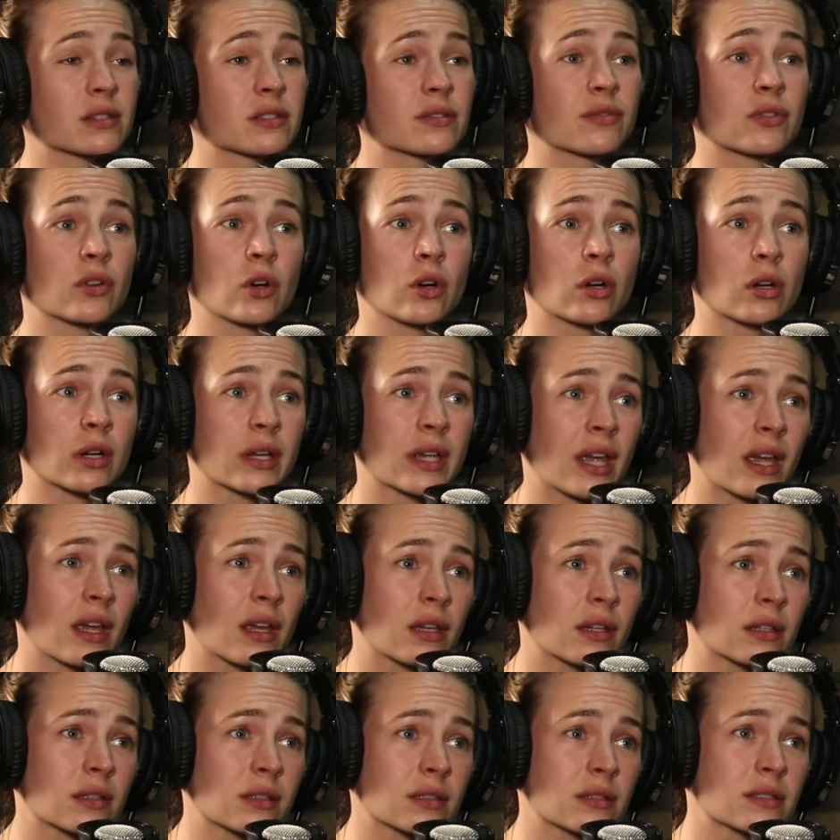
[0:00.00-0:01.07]
lots of
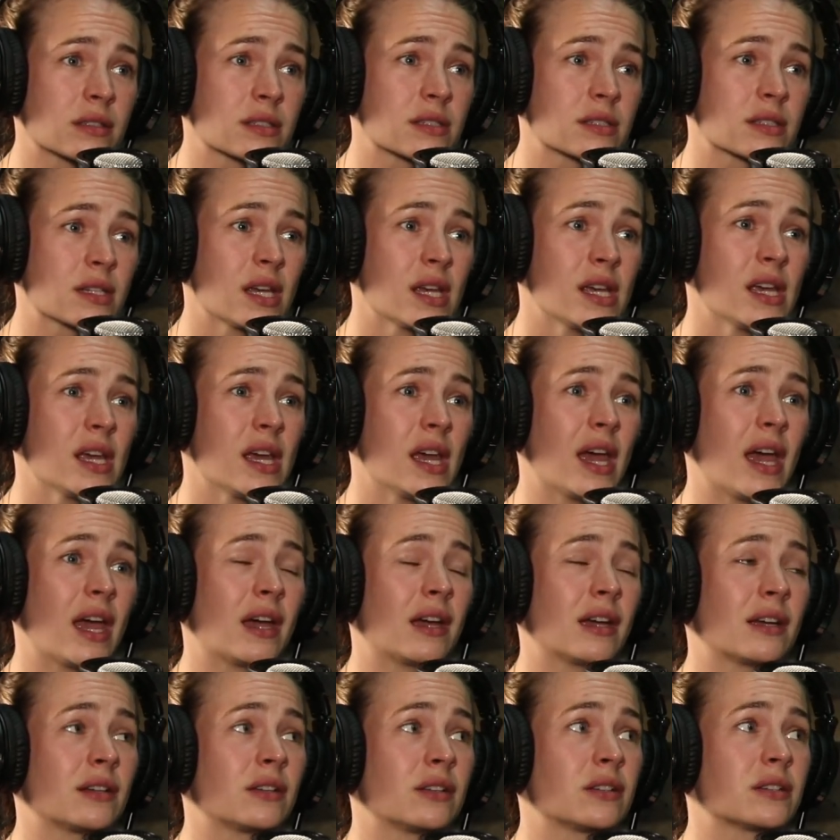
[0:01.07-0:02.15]
hurricanes
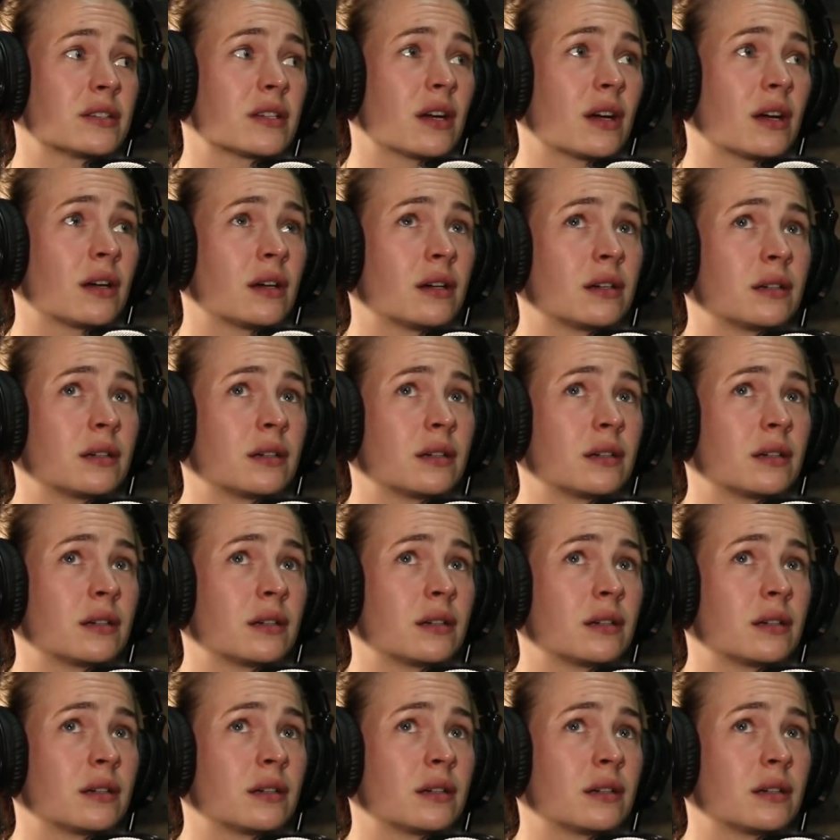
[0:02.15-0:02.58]
and